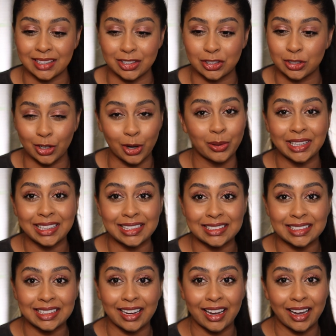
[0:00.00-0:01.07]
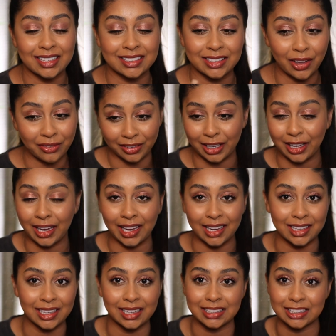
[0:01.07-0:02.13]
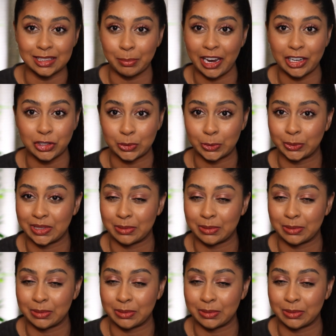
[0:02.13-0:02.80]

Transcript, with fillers: It's so easy guys, nothing special.